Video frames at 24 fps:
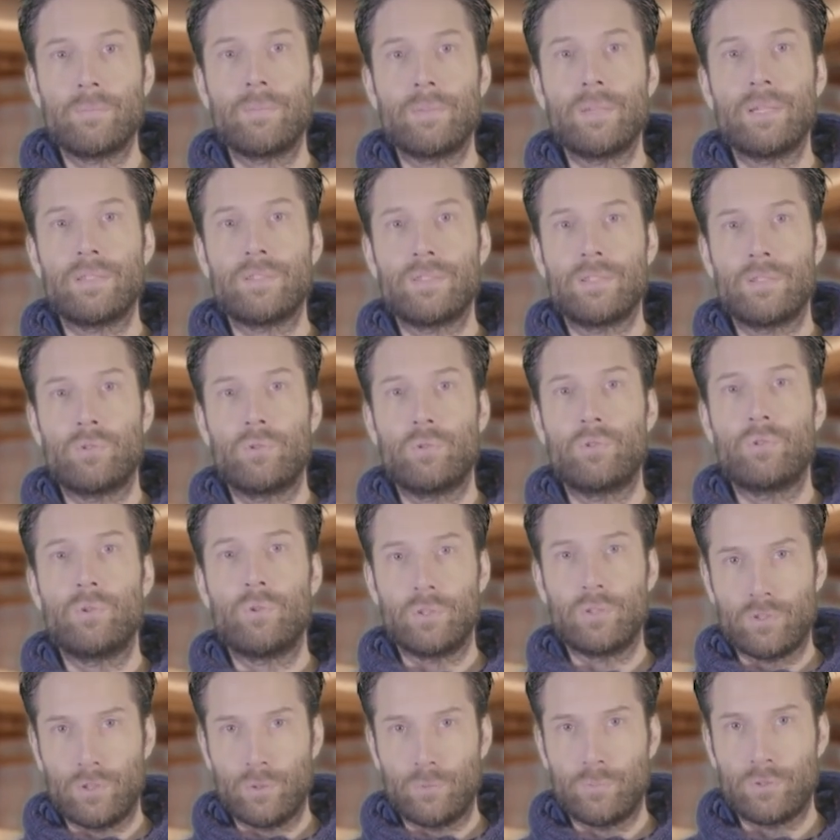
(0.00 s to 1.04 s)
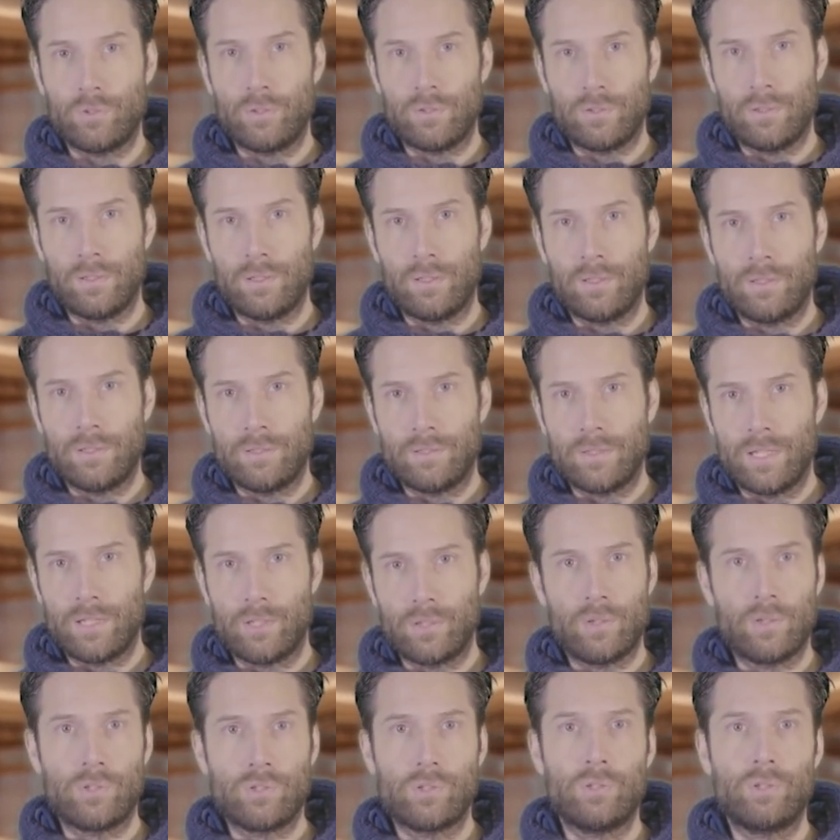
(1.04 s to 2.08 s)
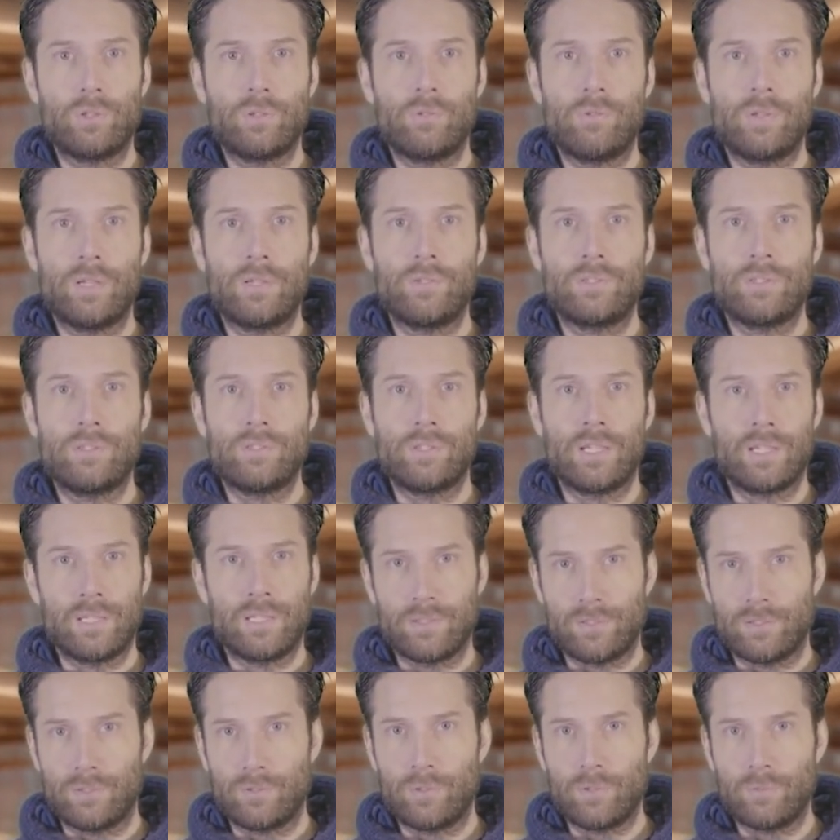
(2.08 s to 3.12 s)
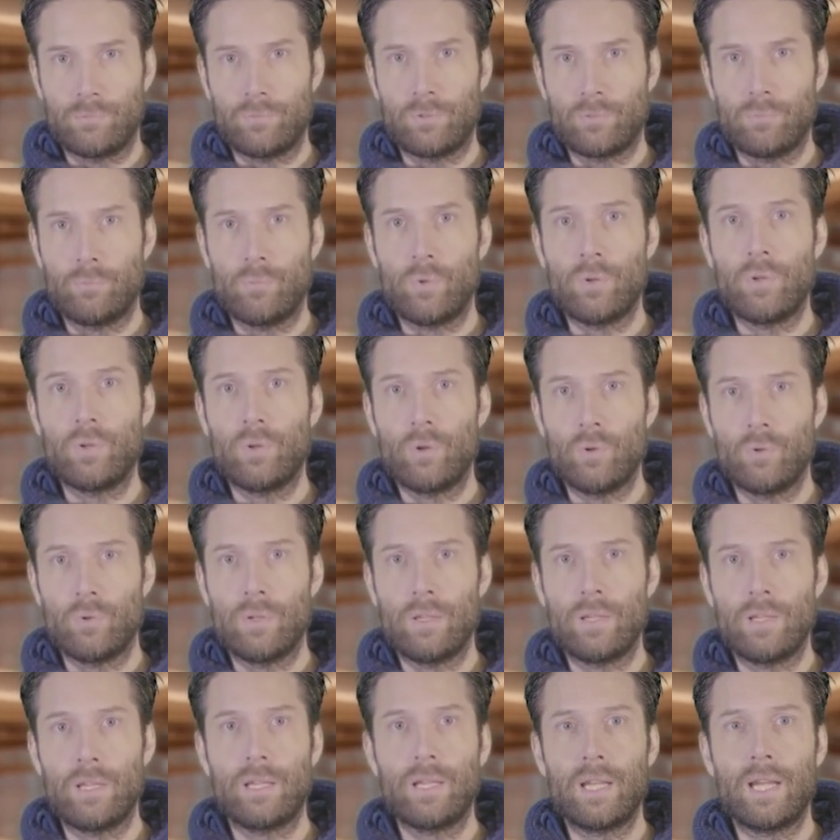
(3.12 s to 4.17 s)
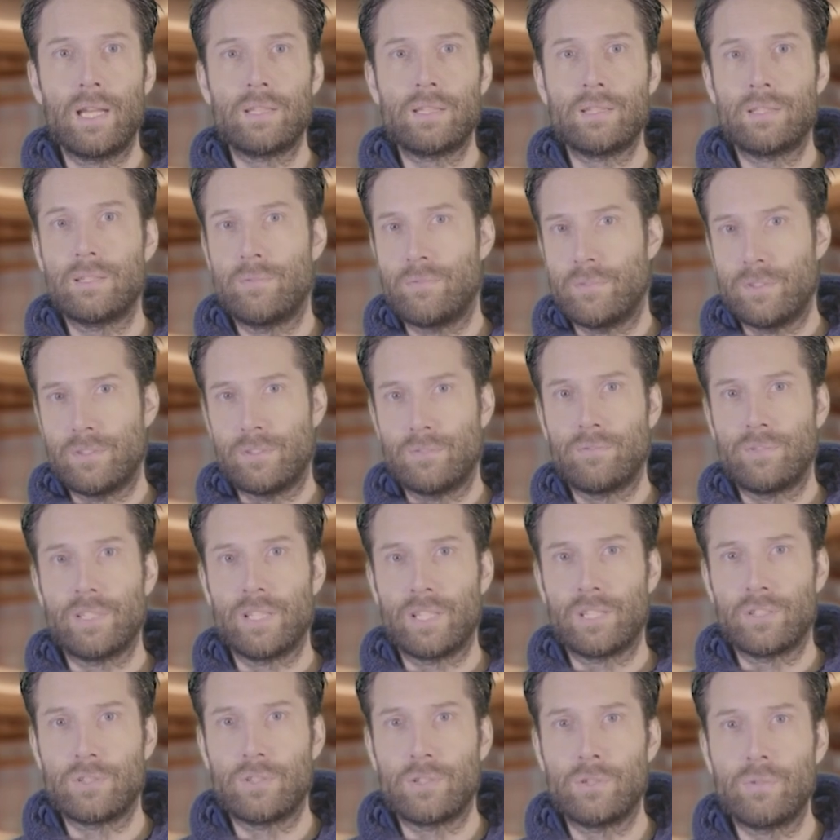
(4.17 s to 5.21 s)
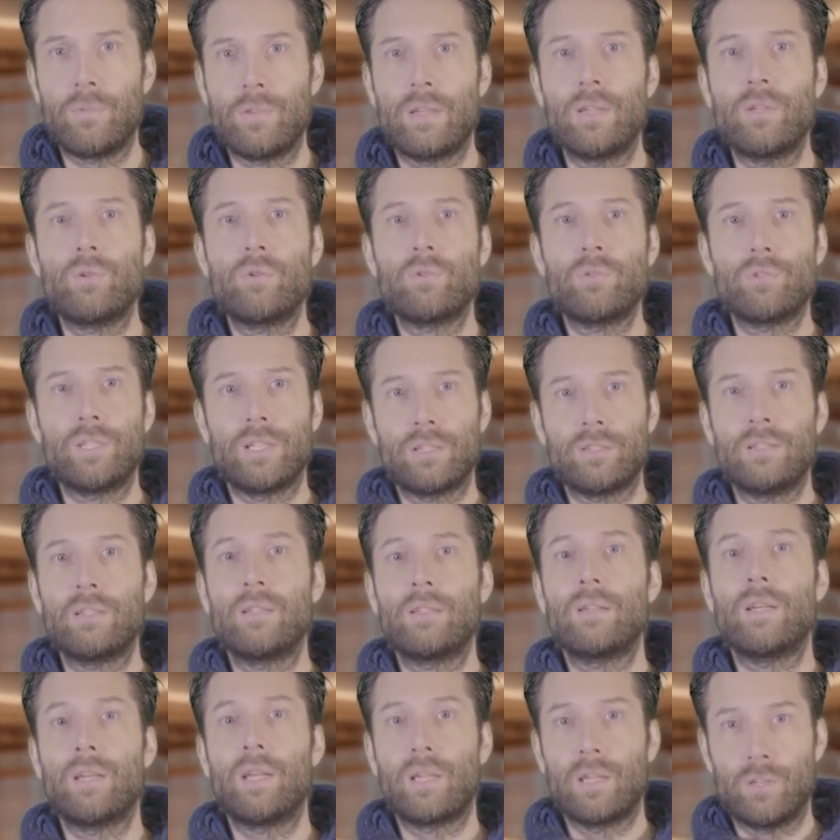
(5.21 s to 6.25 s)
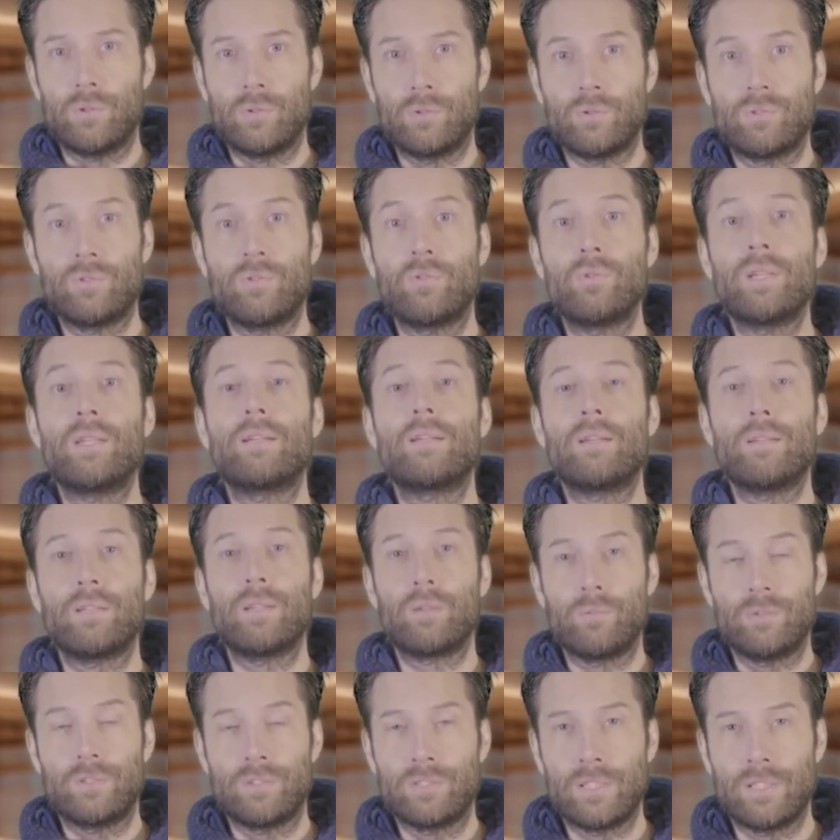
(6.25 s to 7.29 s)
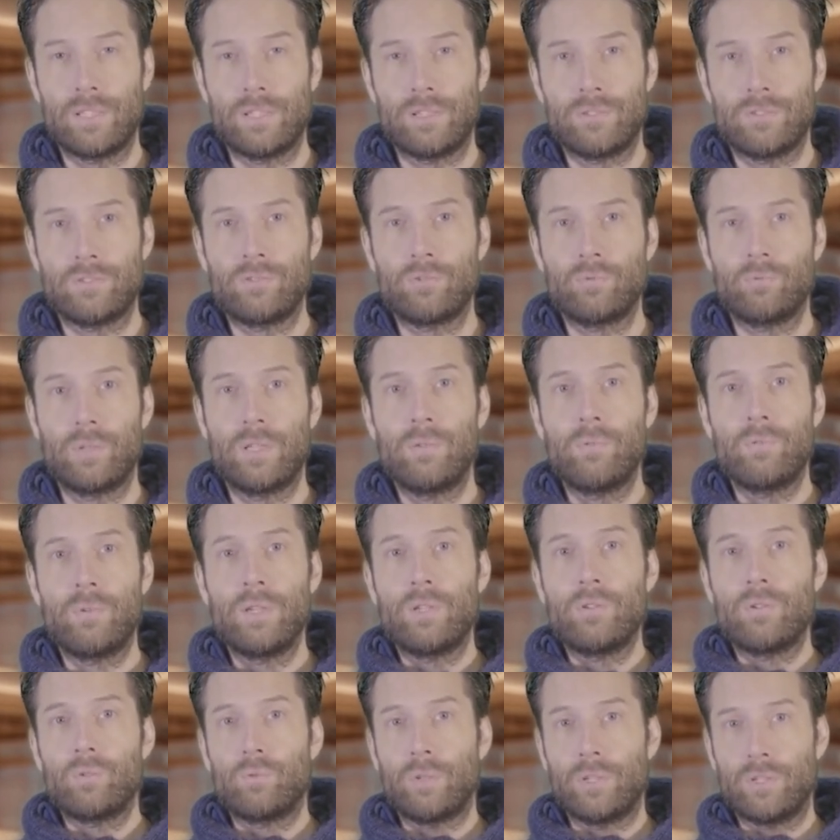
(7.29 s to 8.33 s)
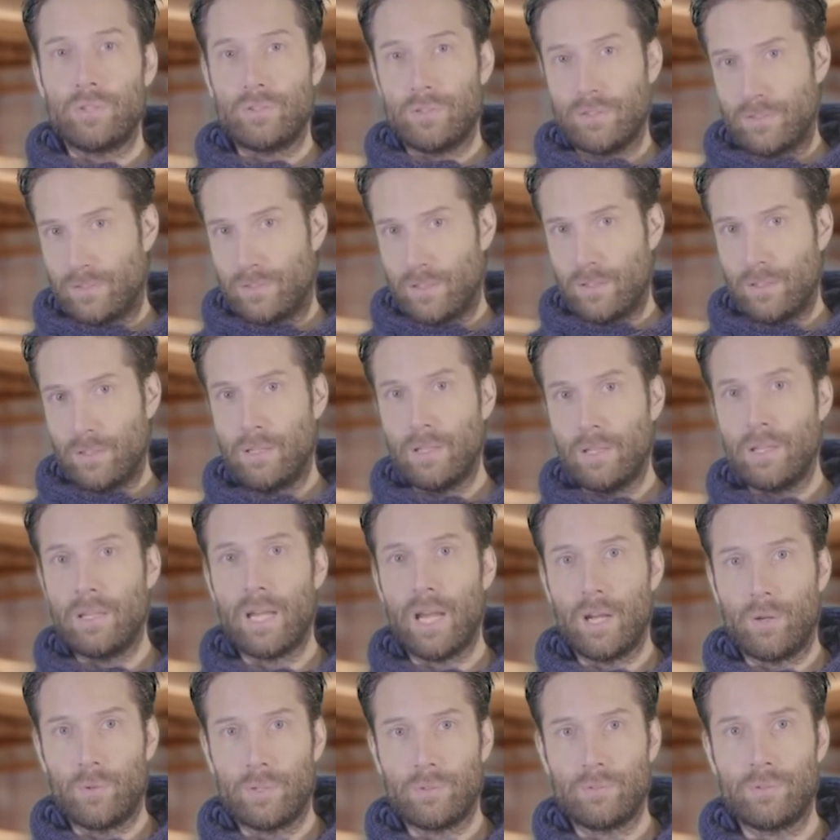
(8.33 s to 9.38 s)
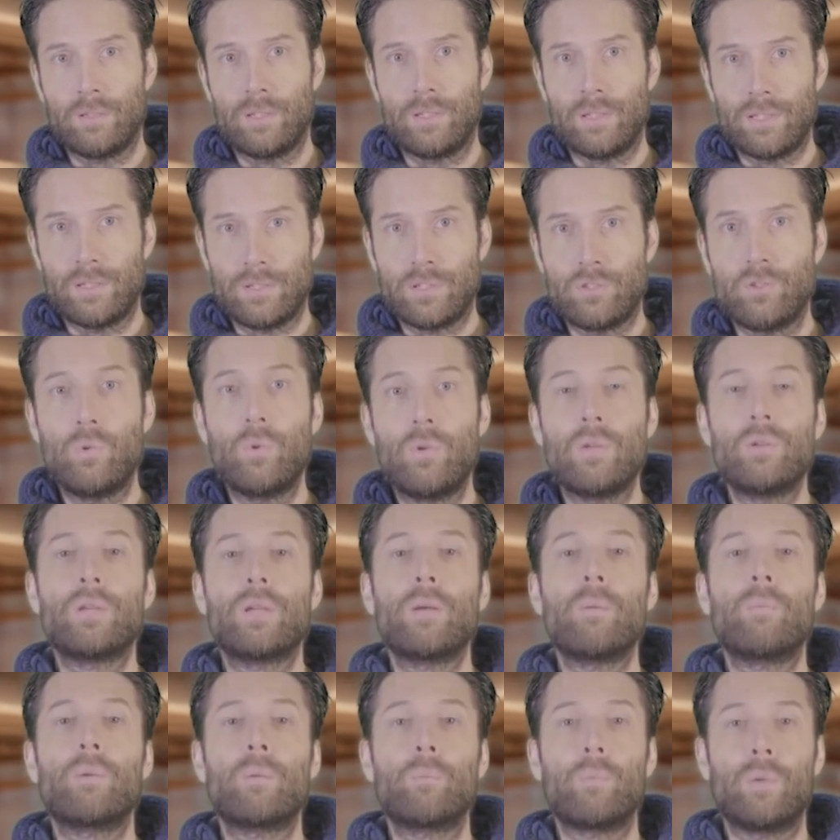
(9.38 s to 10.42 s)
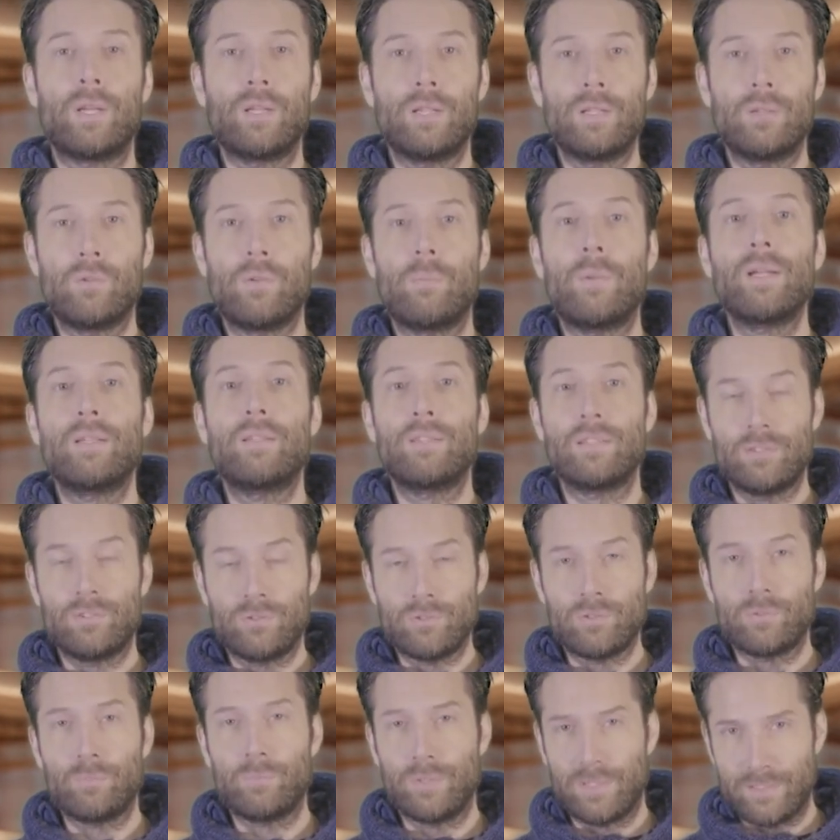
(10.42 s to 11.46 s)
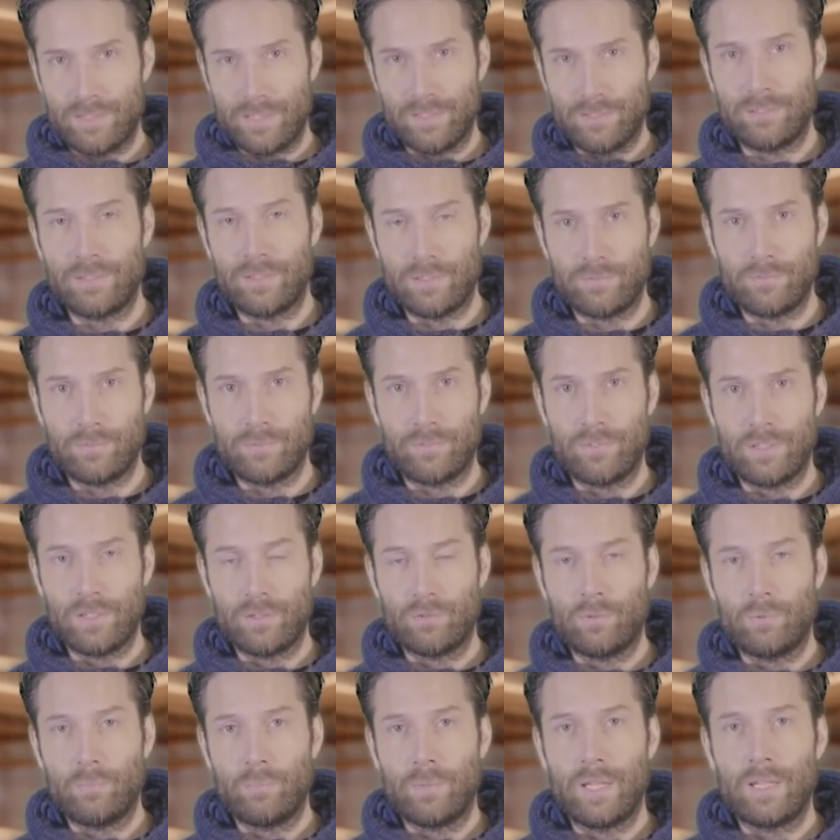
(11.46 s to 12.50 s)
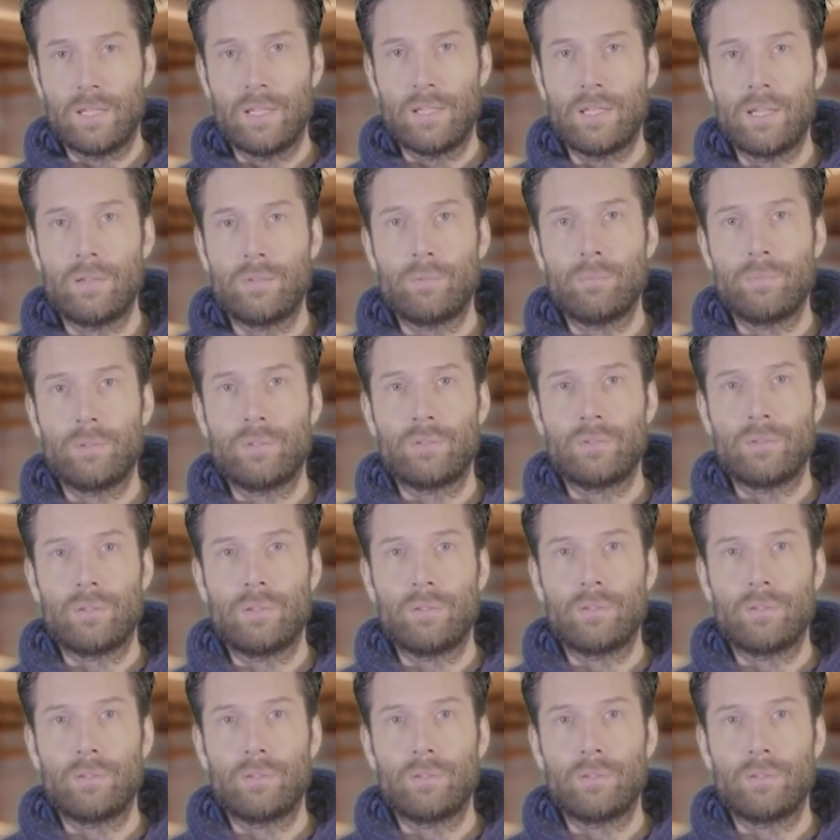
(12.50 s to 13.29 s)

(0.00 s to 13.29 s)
Institutional adoption, technological advances like Ethereum 2.0, and the diversification of their use cases could strengthen their resilience to rate fluctuations. However, in the short term, the market remains extremely sensitive to central bank announcements.